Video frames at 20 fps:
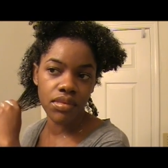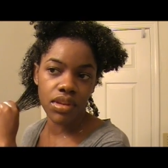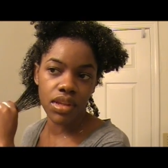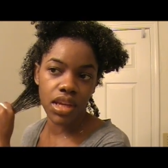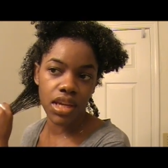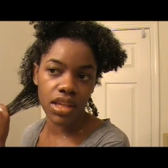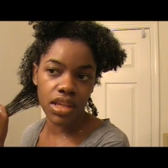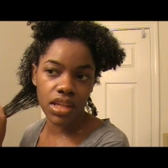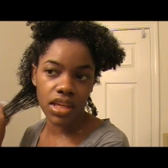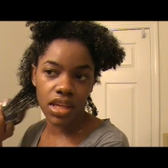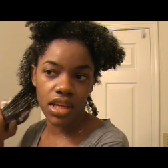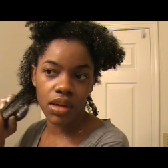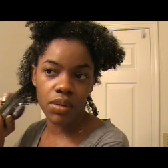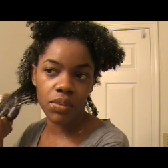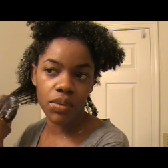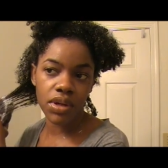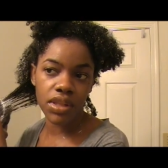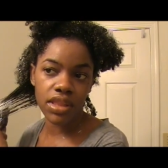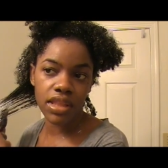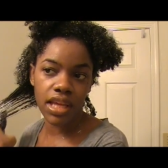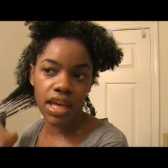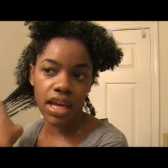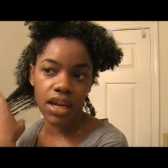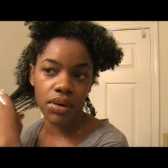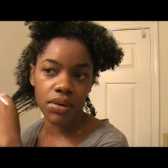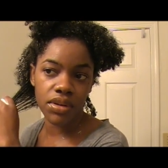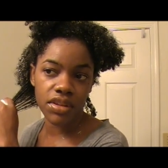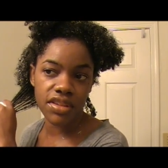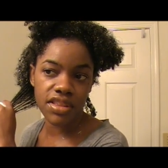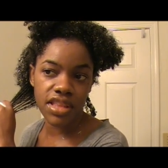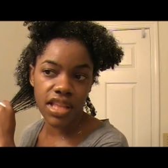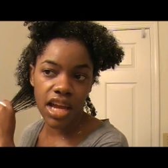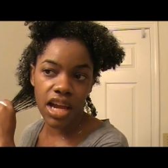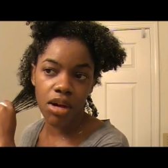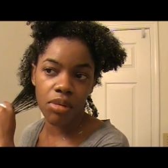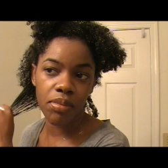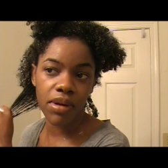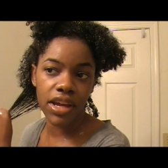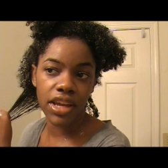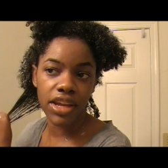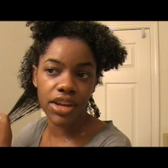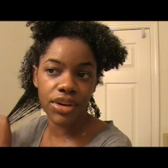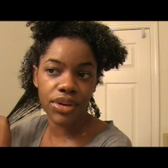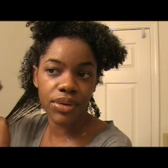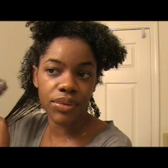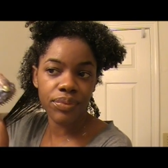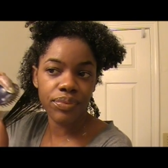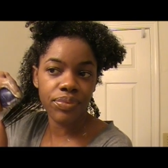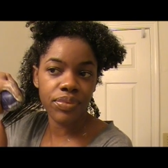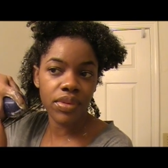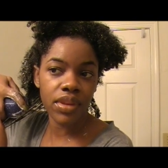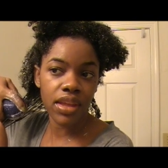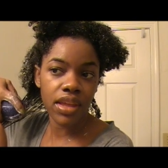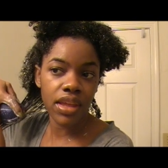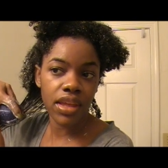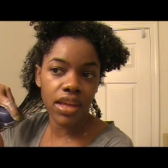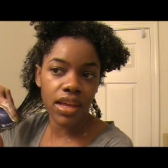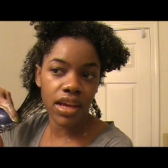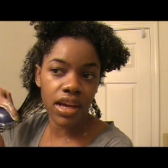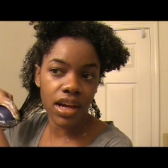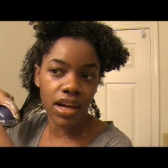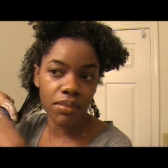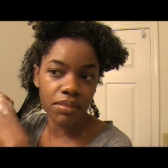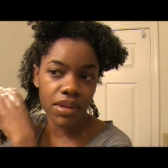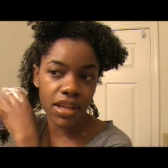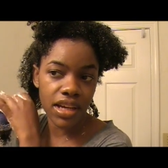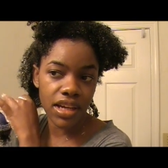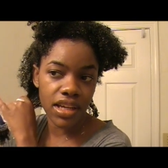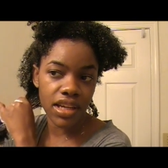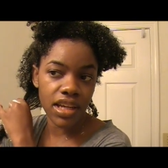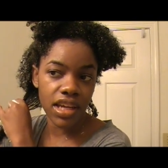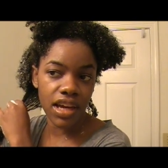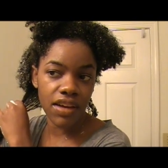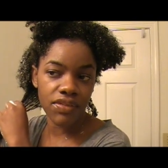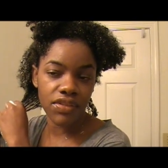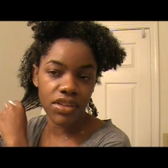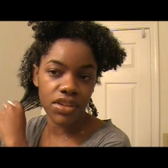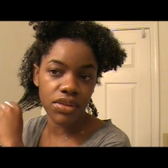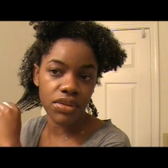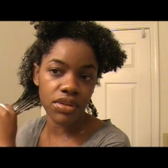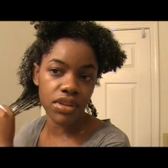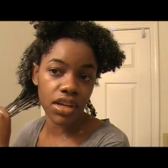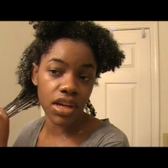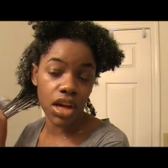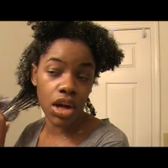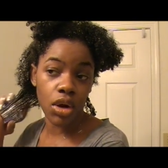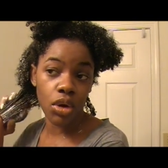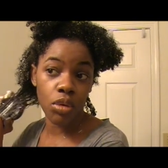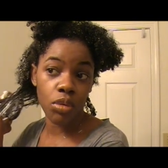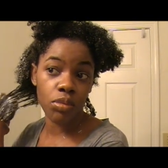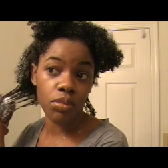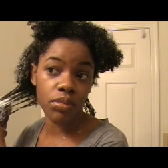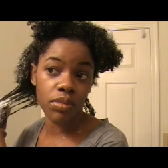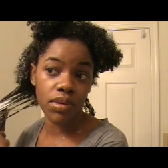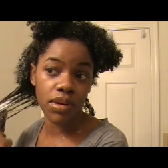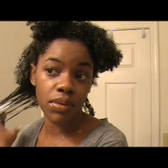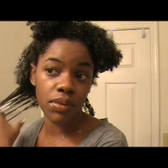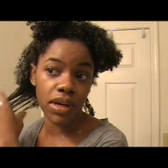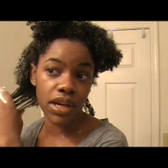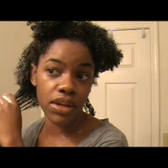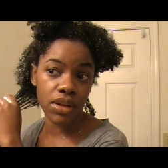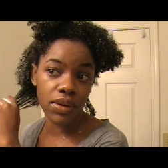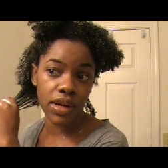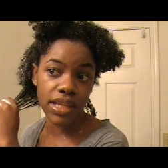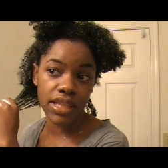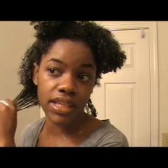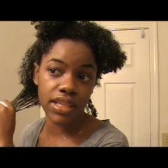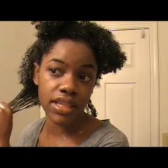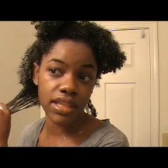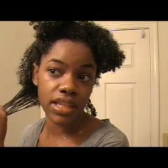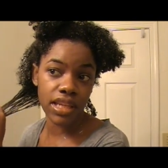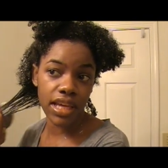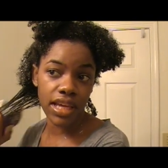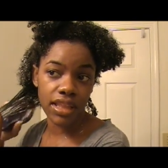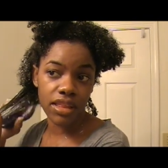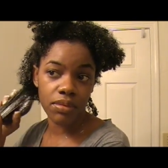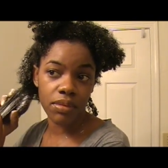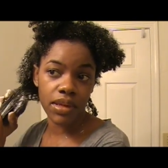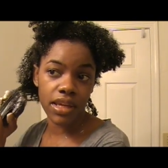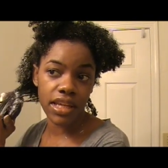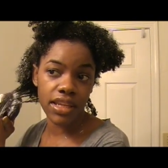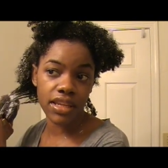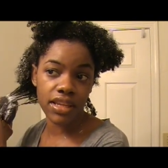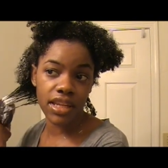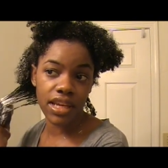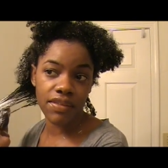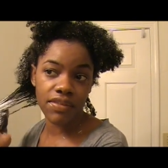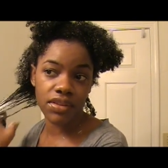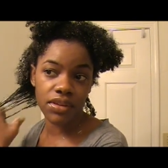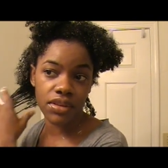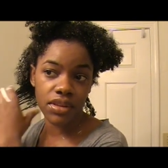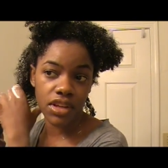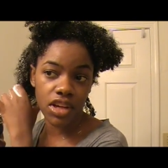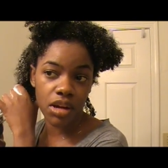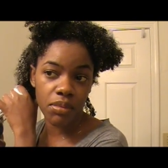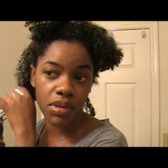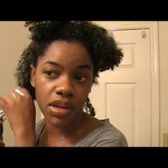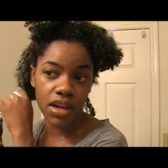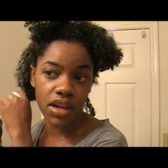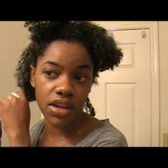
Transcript: And again, once I go to style my hair, I'm not going to have to use a comb. Well, I know I didn't last week. I didn't have to use a comb at all.